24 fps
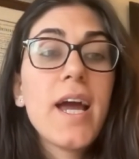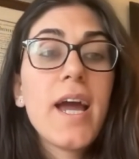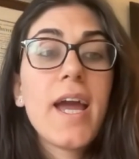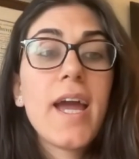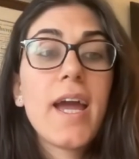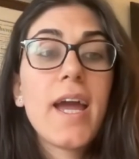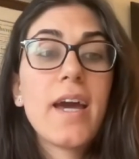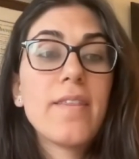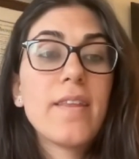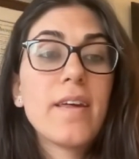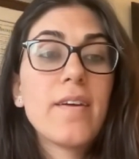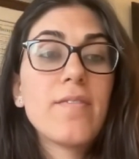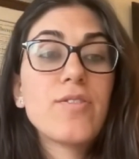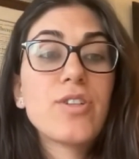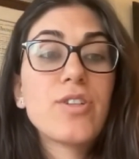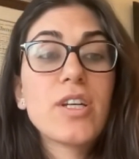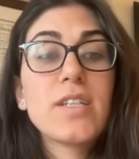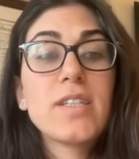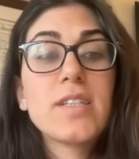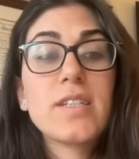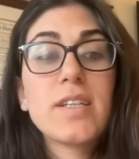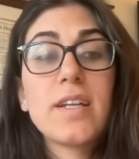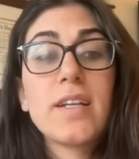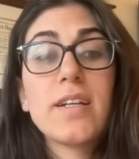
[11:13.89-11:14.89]
and they've
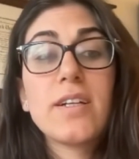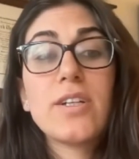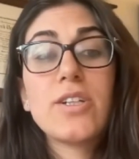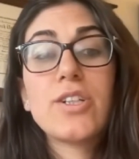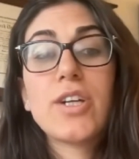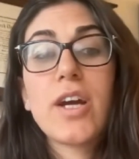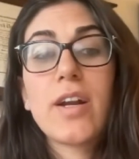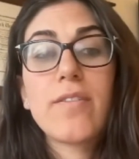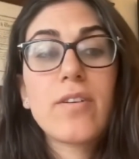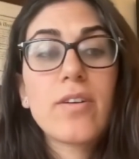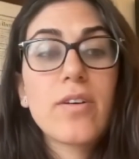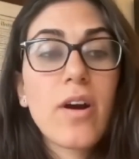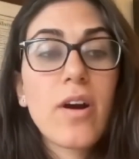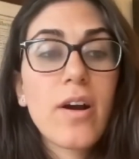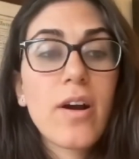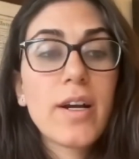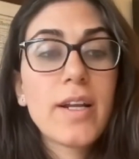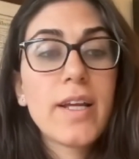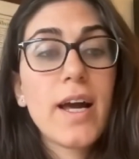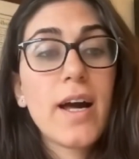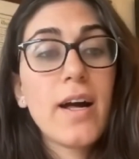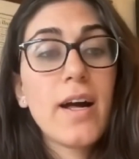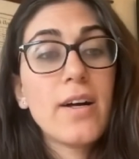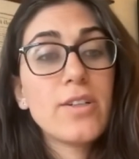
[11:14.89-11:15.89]
just seen a general
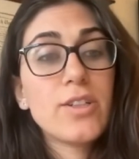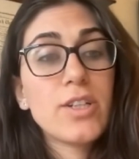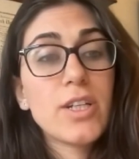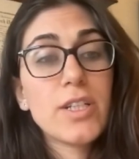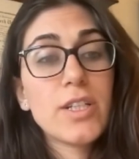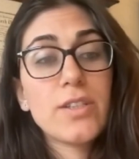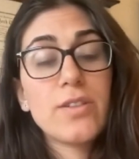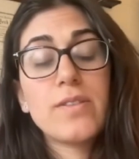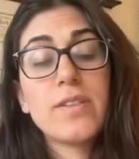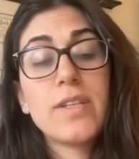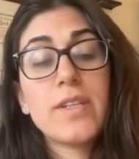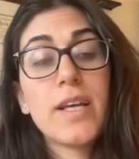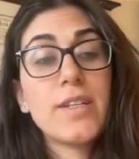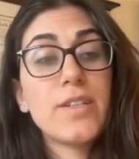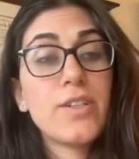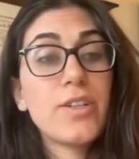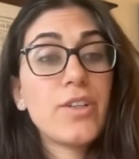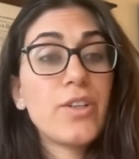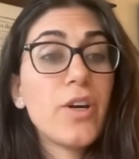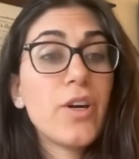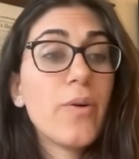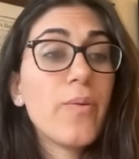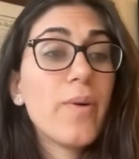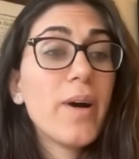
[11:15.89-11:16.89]
cardiologist who says,
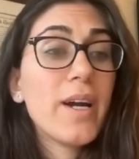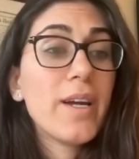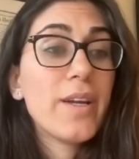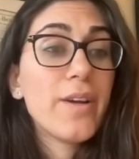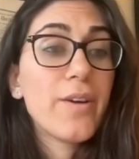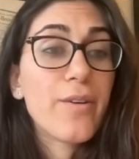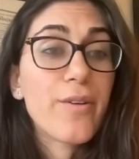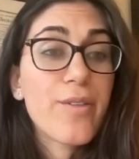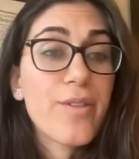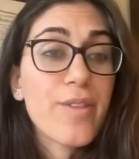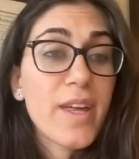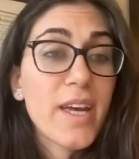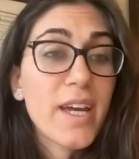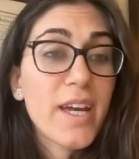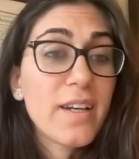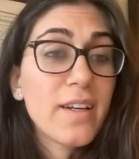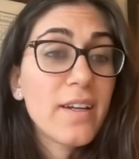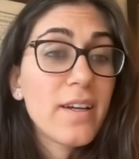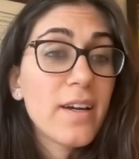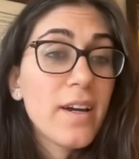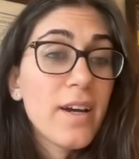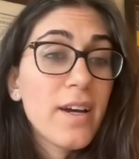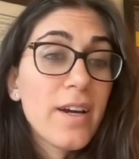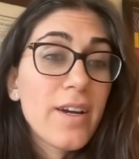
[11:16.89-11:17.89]
you know what, you're
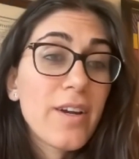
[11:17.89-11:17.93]
thin,